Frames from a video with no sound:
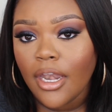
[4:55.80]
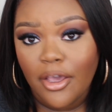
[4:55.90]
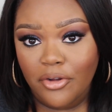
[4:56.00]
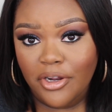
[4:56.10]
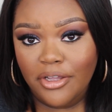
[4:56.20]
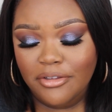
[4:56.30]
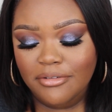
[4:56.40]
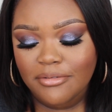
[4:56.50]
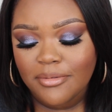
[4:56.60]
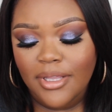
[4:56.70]
no, girl.
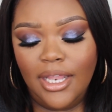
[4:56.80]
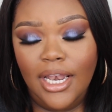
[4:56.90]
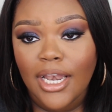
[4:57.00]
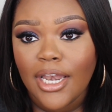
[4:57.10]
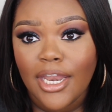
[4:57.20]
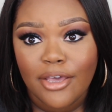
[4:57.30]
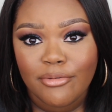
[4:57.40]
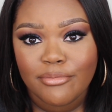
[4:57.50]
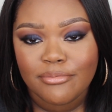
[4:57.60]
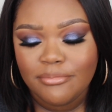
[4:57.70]
No.
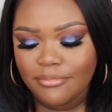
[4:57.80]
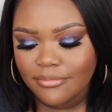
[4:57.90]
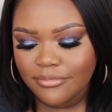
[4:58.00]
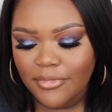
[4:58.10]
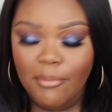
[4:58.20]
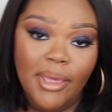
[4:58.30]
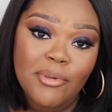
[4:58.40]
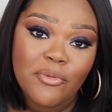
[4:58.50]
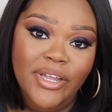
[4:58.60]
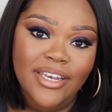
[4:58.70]

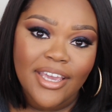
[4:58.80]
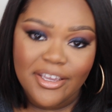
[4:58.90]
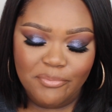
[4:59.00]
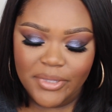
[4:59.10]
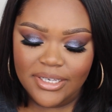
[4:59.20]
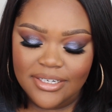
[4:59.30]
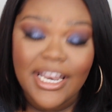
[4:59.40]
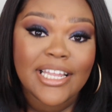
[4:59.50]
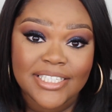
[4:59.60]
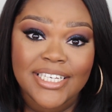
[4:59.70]
Maybe one day, but
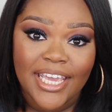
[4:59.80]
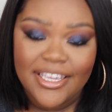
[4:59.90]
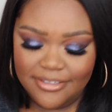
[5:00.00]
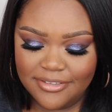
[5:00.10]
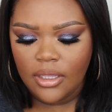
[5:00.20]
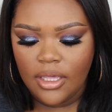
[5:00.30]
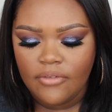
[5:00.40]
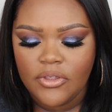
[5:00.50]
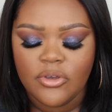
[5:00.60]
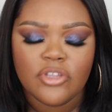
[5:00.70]
not today
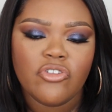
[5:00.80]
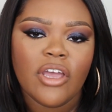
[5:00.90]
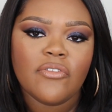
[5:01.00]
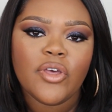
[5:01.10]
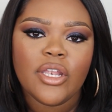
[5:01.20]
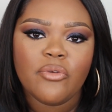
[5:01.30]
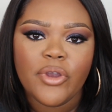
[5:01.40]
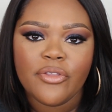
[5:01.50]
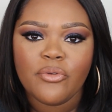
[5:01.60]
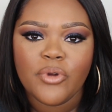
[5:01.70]
if you could travel
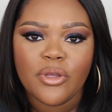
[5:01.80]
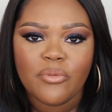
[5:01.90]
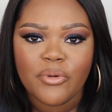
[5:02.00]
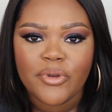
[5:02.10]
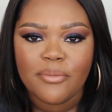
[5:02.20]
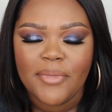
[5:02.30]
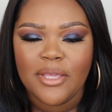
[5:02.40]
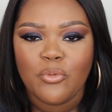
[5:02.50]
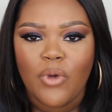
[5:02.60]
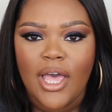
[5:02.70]
anywhere in the world, where would it be
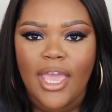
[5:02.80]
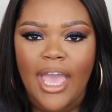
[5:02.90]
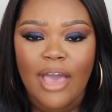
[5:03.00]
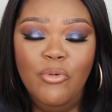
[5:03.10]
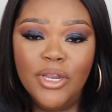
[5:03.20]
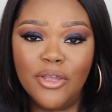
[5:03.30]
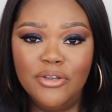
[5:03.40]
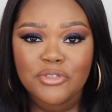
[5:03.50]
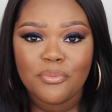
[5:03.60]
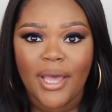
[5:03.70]
and why? I want to
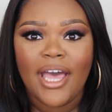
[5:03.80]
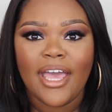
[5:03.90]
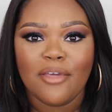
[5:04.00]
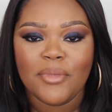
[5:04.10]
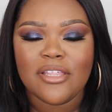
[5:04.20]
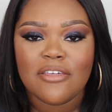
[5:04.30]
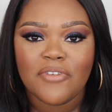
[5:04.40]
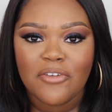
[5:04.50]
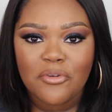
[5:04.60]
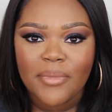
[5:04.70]
go to Dubai I've
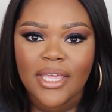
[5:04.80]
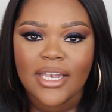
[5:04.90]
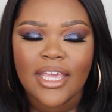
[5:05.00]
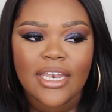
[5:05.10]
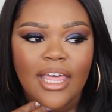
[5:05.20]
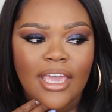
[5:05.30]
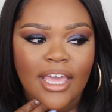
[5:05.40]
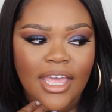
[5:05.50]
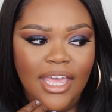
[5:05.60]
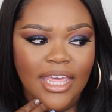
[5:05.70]
never been and
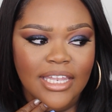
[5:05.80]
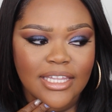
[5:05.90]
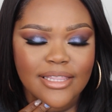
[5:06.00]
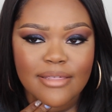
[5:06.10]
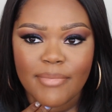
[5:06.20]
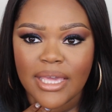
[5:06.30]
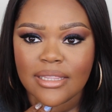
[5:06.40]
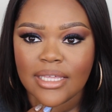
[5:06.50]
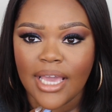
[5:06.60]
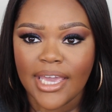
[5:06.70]
like it looks
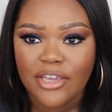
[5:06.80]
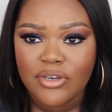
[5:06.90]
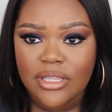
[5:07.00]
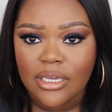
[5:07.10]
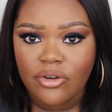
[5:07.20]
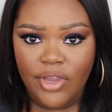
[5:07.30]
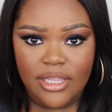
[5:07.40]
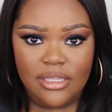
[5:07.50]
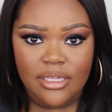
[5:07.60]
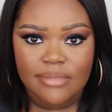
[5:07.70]
amazing. I hear it's like
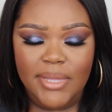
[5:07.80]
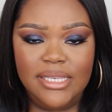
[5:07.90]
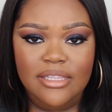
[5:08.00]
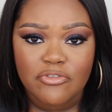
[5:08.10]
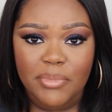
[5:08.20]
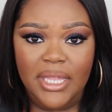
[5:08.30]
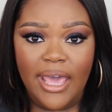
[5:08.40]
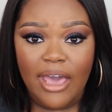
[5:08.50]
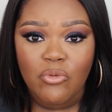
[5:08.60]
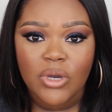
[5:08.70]
crazy expensive, but
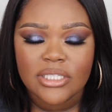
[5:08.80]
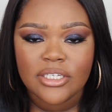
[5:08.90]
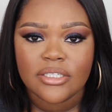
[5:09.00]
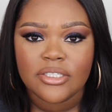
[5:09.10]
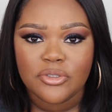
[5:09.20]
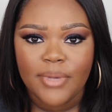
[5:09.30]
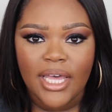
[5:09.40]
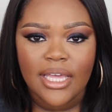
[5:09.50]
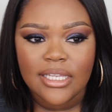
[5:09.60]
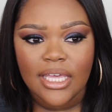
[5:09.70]
I want to go to
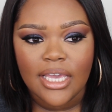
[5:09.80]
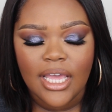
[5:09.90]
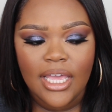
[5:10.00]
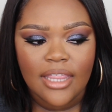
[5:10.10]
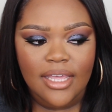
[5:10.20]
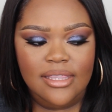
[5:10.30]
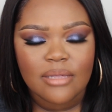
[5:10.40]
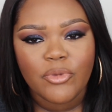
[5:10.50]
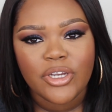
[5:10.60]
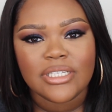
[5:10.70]
Dubai. Like that's
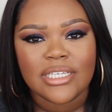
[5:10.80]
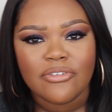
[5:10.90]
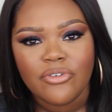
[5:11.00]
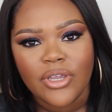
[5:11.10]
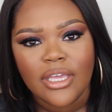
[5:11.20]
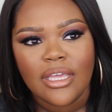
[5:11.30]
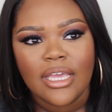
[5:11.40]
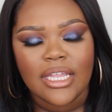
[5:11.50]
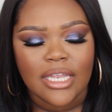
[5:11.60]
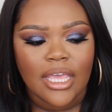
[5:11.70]
somewhere
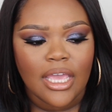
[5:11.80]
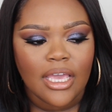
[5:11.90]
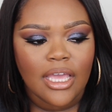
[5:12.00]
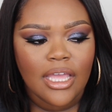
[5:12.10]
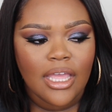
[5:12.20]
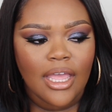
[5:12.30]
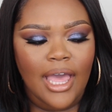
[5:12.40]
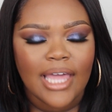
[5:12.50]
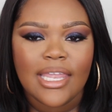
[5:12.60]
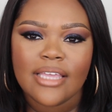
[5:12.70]
different and like
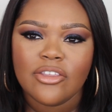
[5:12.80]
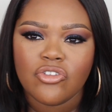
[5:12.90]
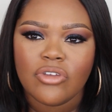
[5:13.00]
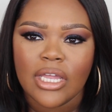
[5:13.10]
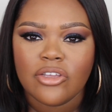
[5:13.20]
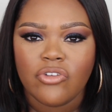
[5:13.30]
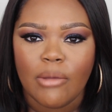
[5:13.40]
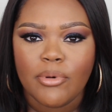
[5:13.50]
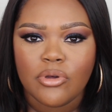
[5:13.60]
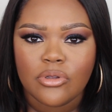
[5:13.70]
I like the kind of
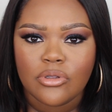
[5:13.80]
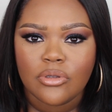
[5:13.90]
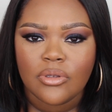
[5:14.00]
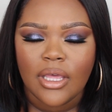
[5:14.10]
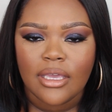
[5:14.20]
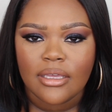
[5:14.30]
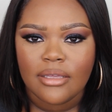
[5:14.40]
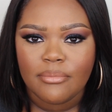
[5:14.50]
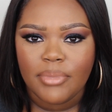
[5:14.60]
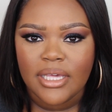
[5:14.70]
tropical like
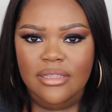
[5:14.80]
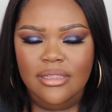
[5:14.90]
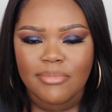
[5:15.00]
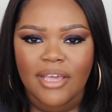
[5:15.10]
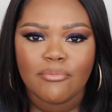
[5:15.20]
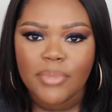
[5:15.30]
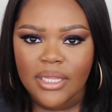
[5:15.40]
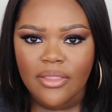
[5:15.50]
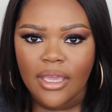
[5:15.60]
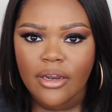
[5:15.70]
places, but I've
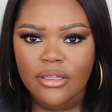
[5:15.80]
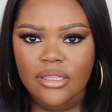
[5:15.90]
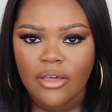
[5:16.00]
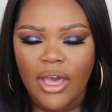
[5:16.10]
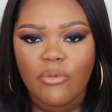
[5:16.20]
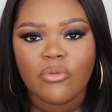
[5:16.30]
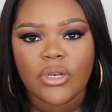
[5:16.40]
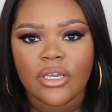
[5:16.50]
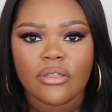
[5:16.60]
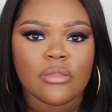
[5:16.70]
been there. So I would
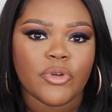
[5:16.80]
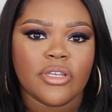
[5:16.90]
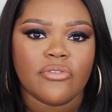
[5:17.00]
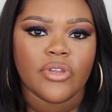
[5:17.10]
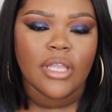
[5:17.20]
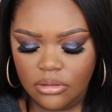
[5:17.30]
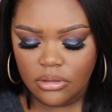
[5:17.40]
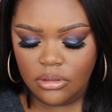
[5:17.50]
want to go somewhere different. Like,